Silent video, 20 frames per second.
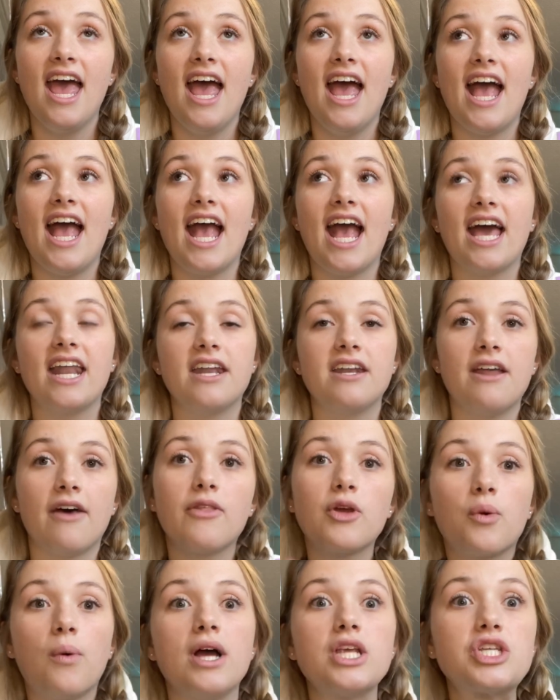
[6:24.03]
And
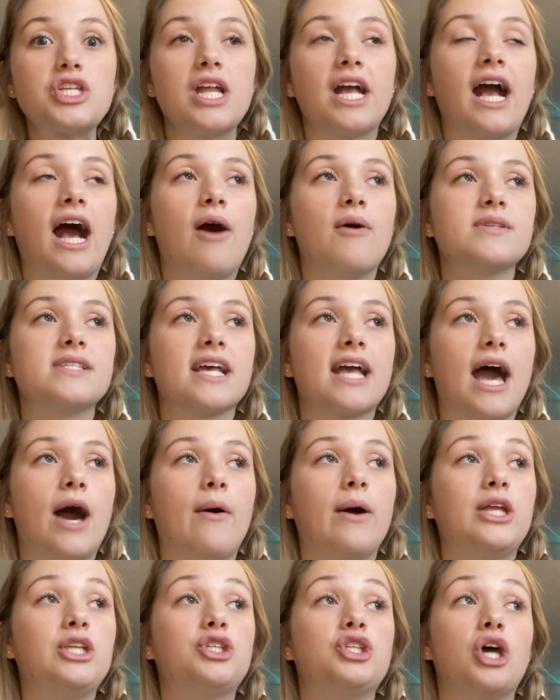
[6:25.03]
another question I got was like how
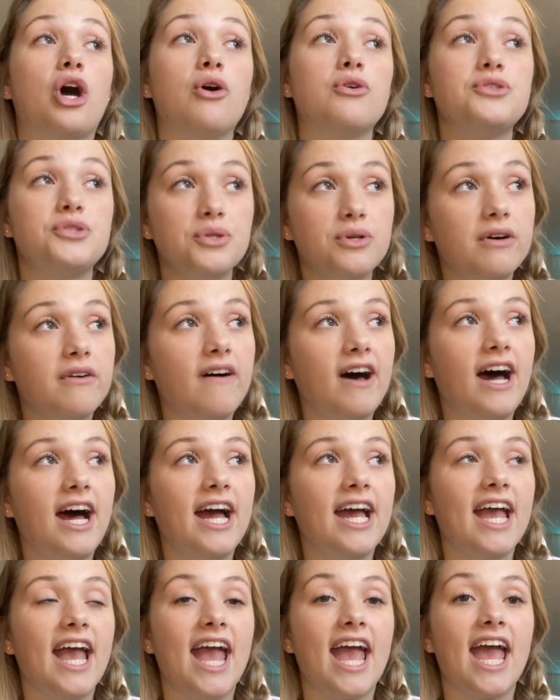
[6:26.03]
I chose U of
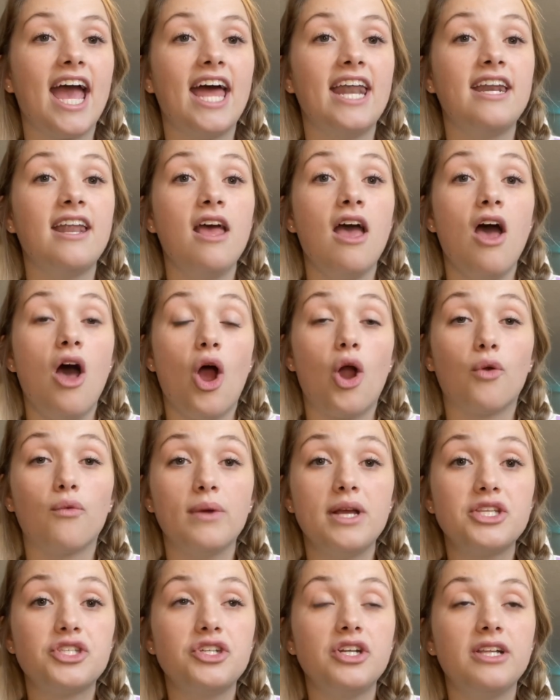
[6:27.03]
I. And
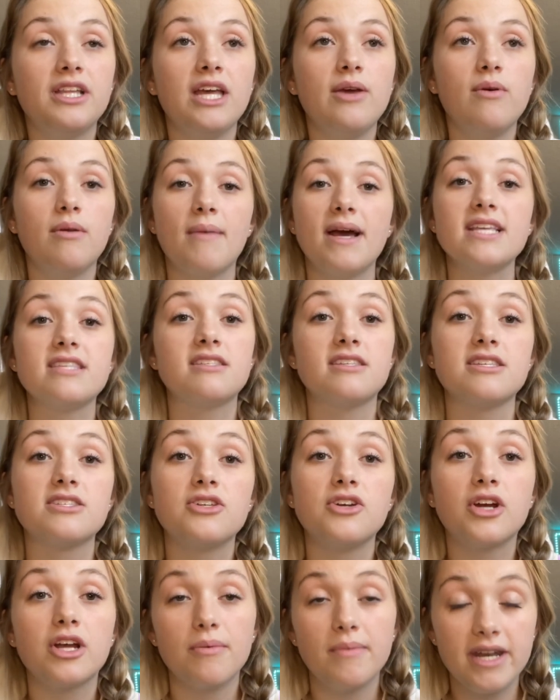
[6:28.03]
originally when my
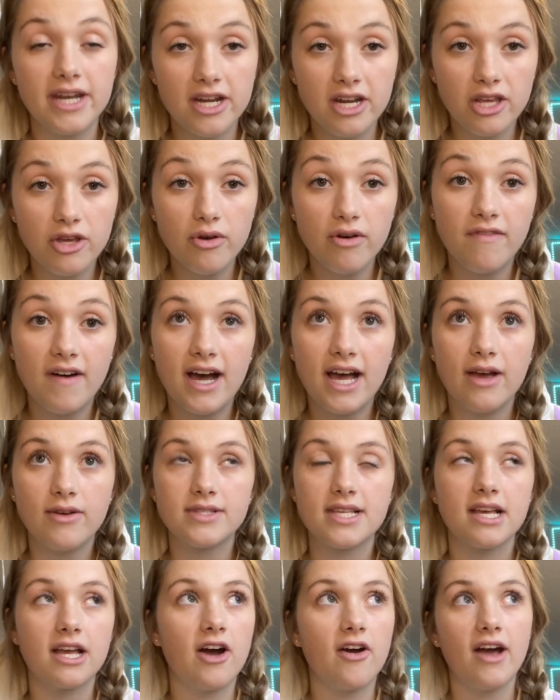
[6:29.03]
sister committed to U of I
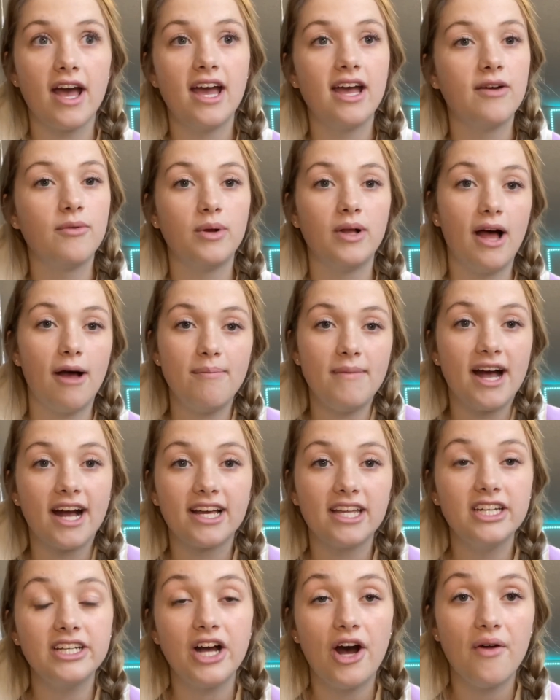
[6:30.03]
was like, okay, well, I'm not
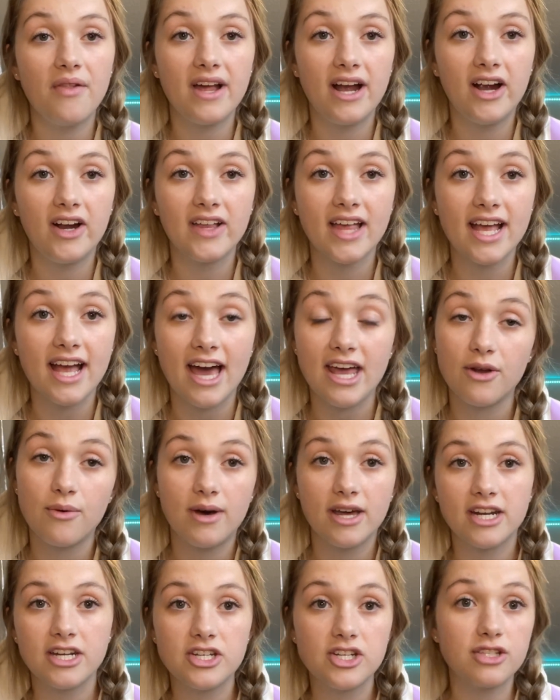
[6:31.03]
going to go there. Like, I don't
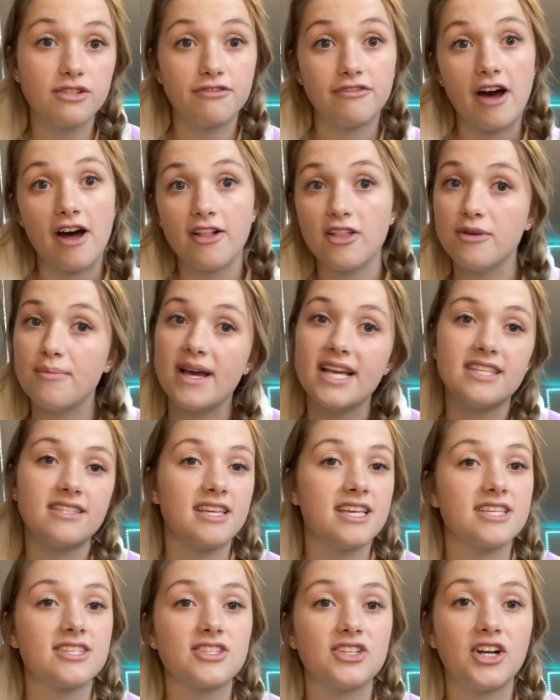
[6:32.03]
want to just follow my
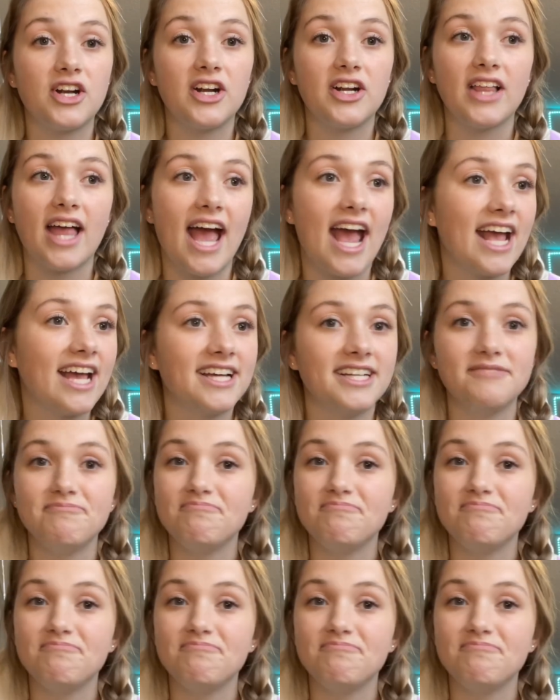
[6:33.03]
sister. Like,